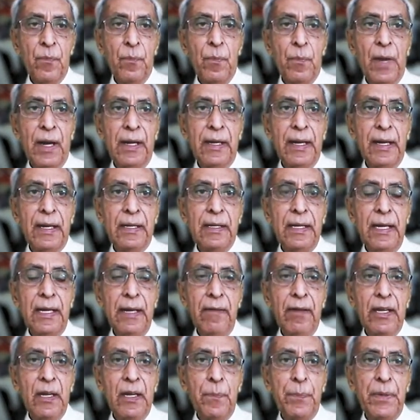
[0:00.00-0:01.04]
But the
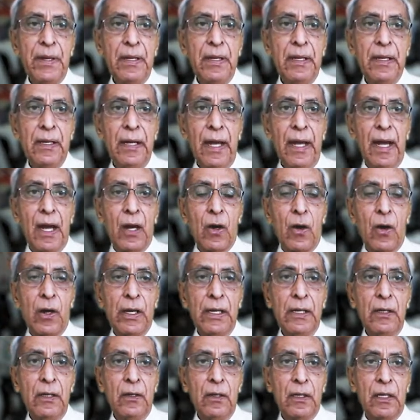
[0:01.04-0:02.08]
delivery period
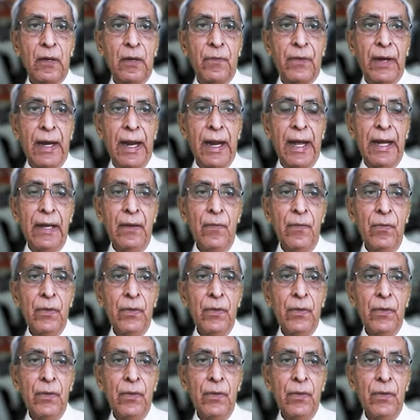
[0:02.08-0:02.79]
according to the FEDI